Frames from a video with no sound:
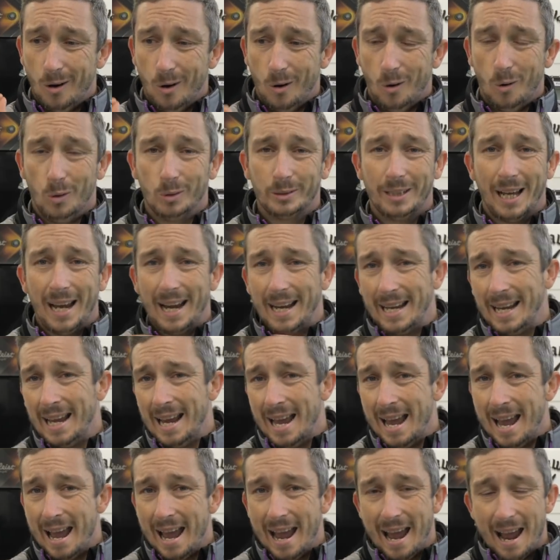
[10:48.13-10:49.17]
all day,
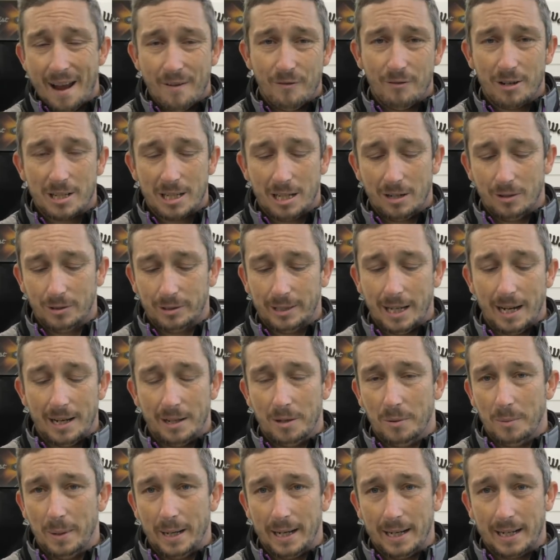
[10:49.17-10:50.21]
every single day of
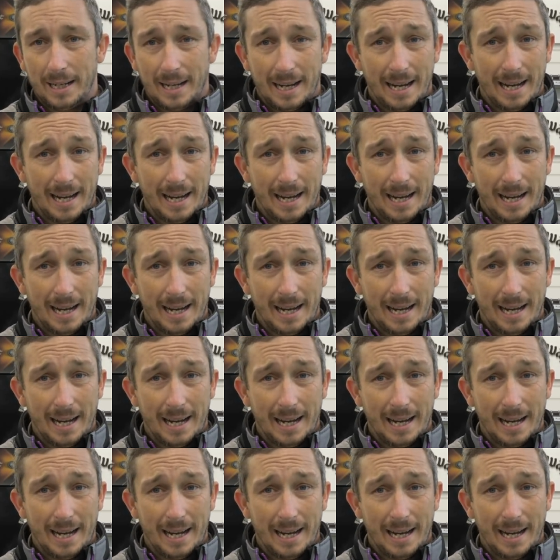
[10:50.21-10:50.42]
the week.